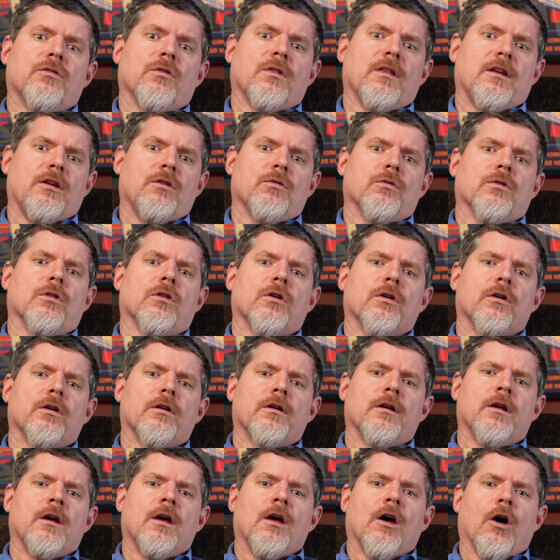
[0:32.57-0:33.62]
so that you
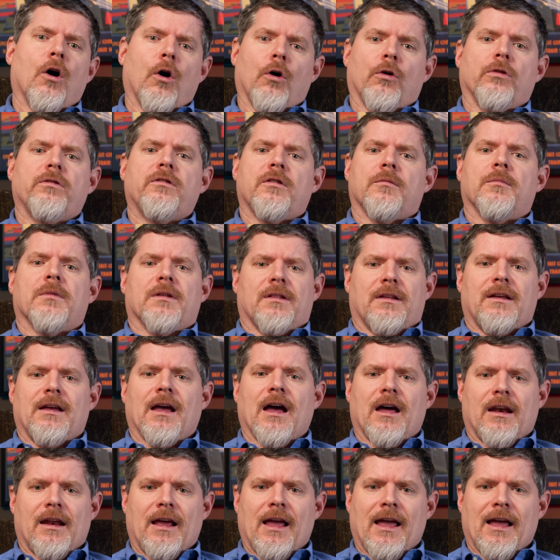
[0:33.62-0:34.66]
learn ultimately
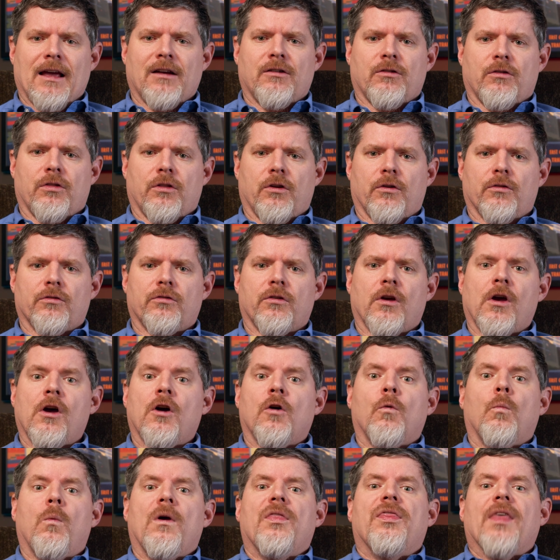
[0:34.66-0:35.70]
how to handle those
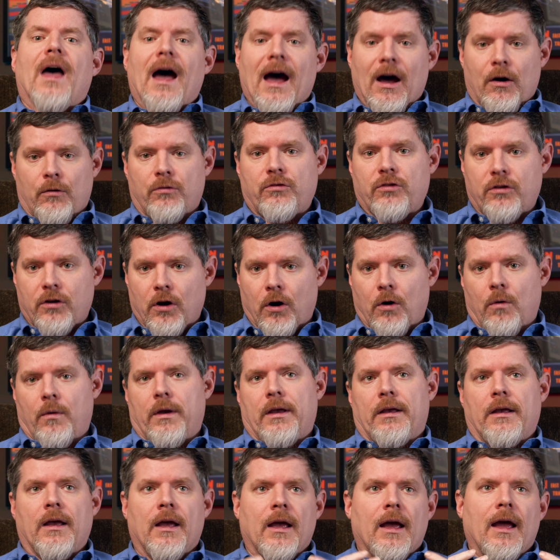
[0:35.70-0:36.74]
without
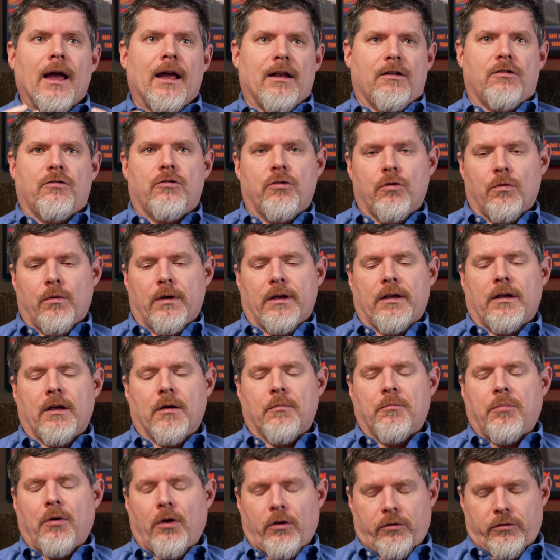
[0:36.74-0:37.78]
going and doing
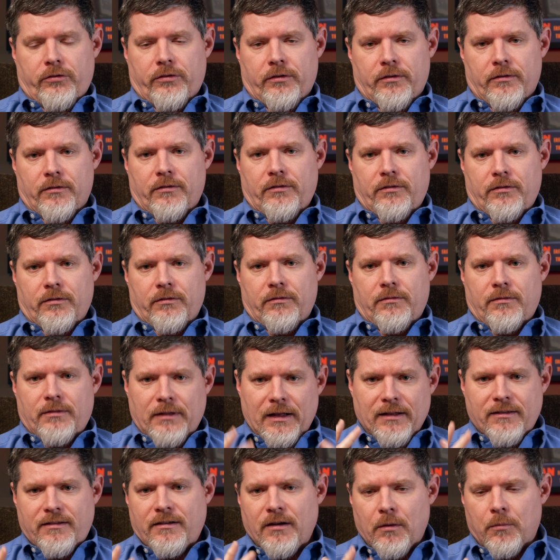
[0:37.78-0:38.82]
compulsions.
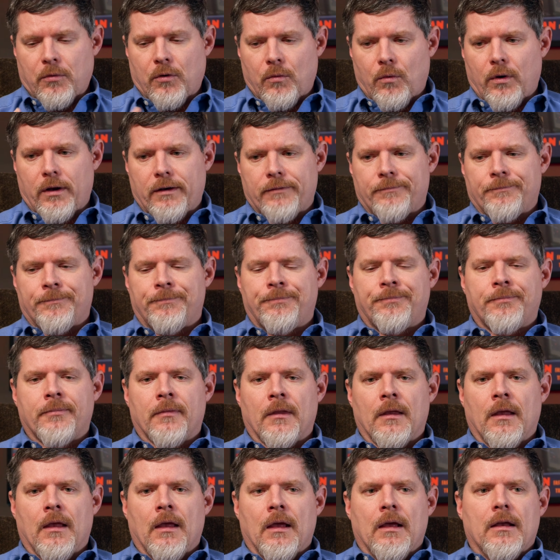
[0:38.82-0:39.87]
That's number one.
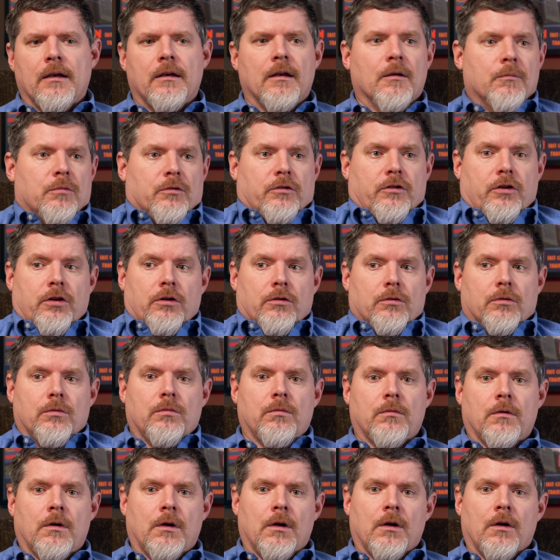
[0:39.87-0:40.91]
Number
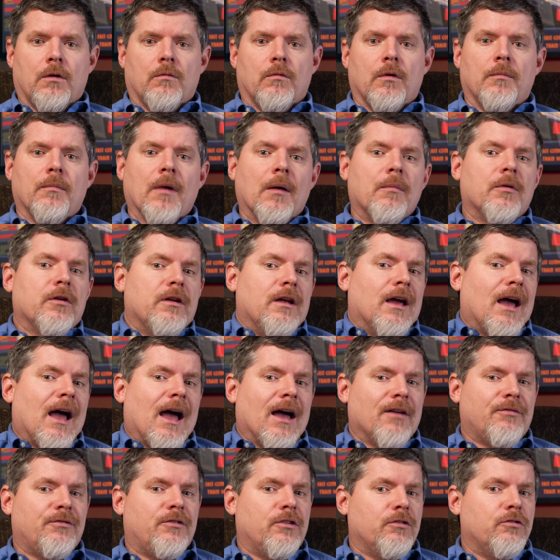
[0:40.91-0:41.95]
two, remember you
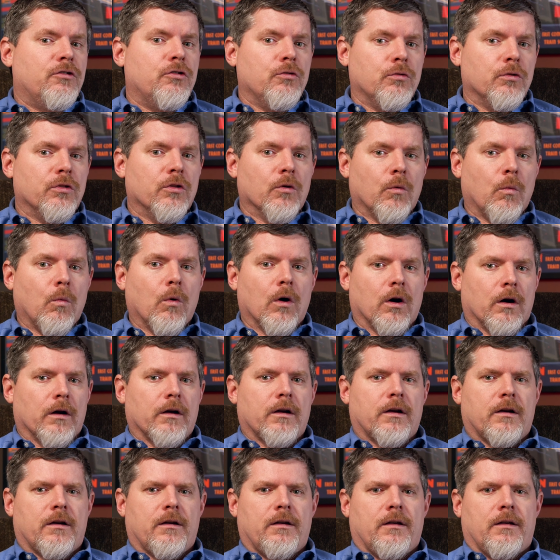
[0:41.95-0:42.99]
have to do the
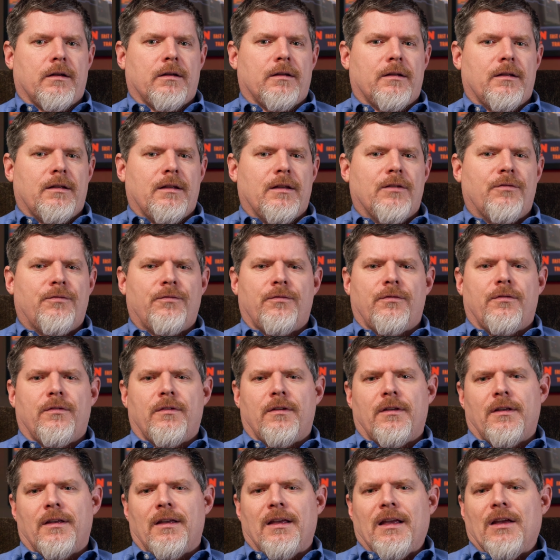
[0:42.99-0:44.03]
work. Uh, if,
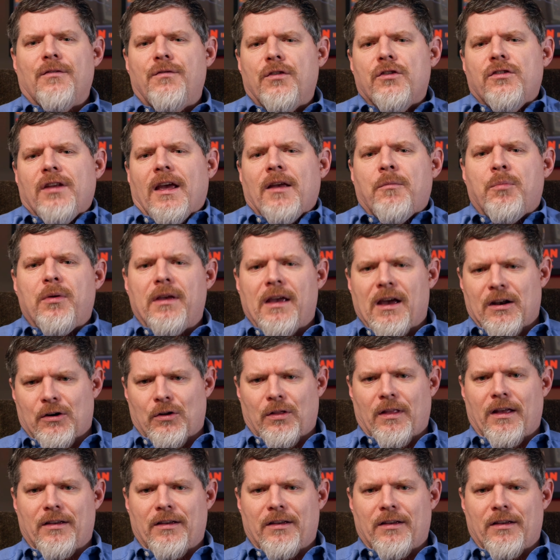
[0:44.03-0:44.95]
if you take piano